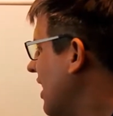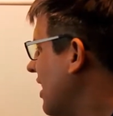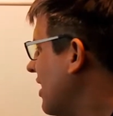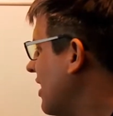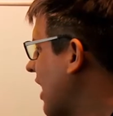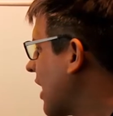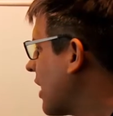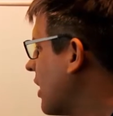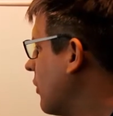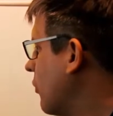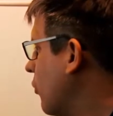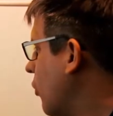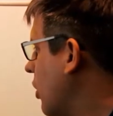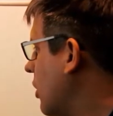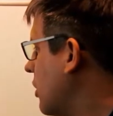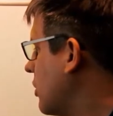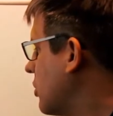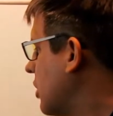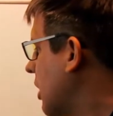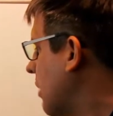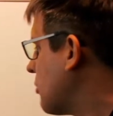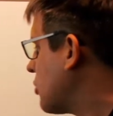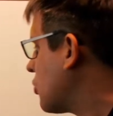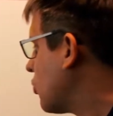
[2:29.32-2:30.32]
Negative one
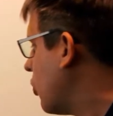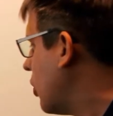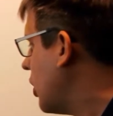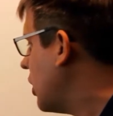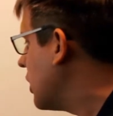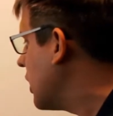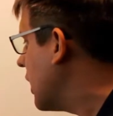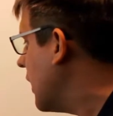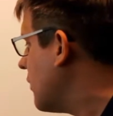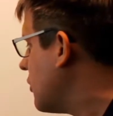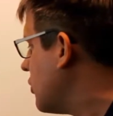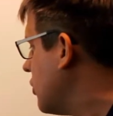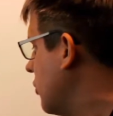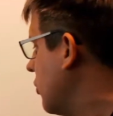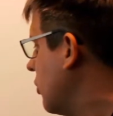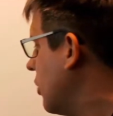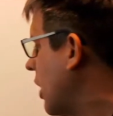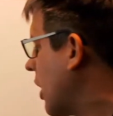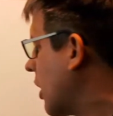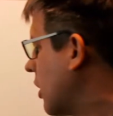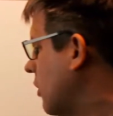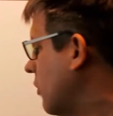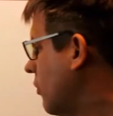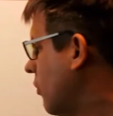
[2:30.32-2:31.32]
times one gives you a
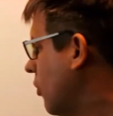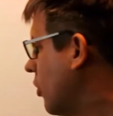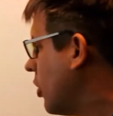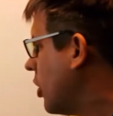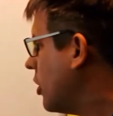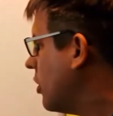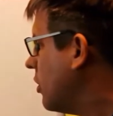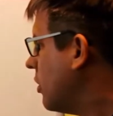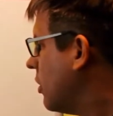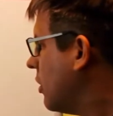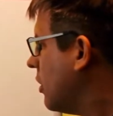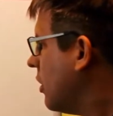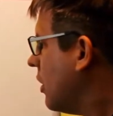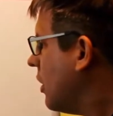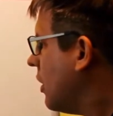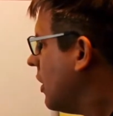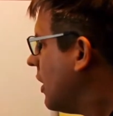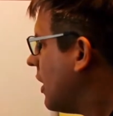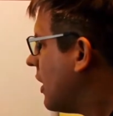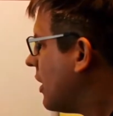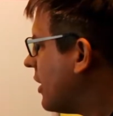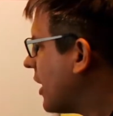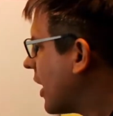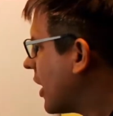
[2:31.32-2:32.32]
negative one.
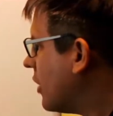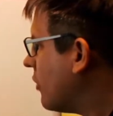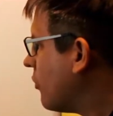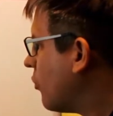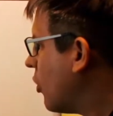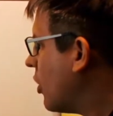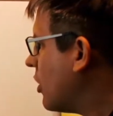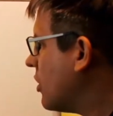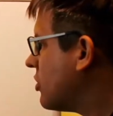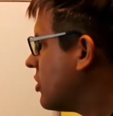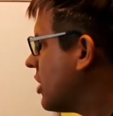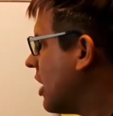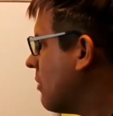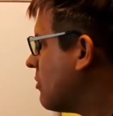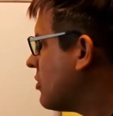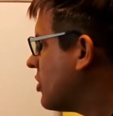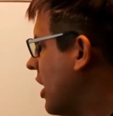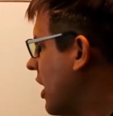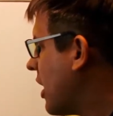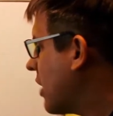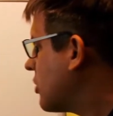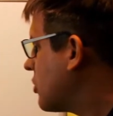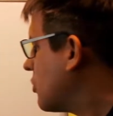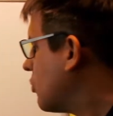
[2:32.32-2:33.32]
Negative one times
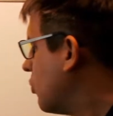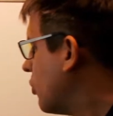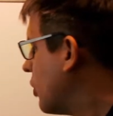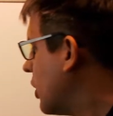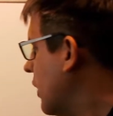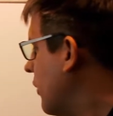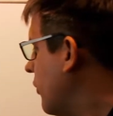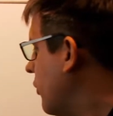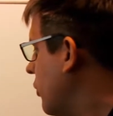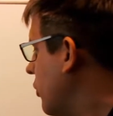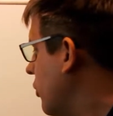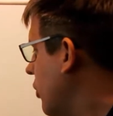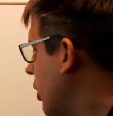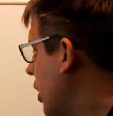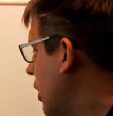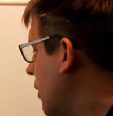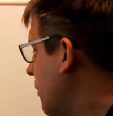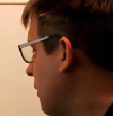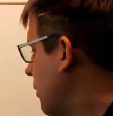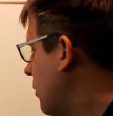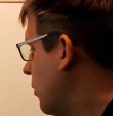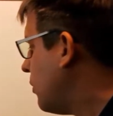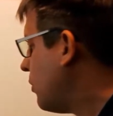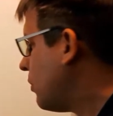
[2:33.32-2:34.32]
x will give you
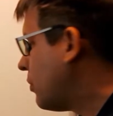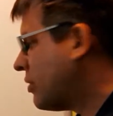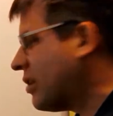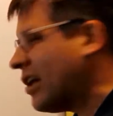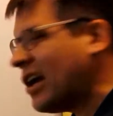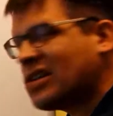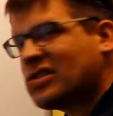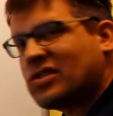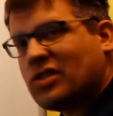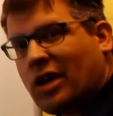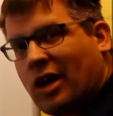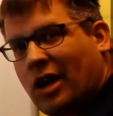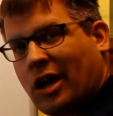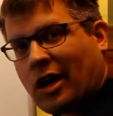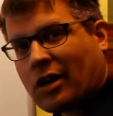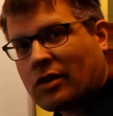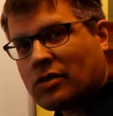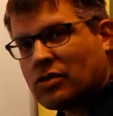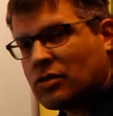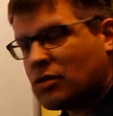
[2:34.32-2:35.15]
a plus x.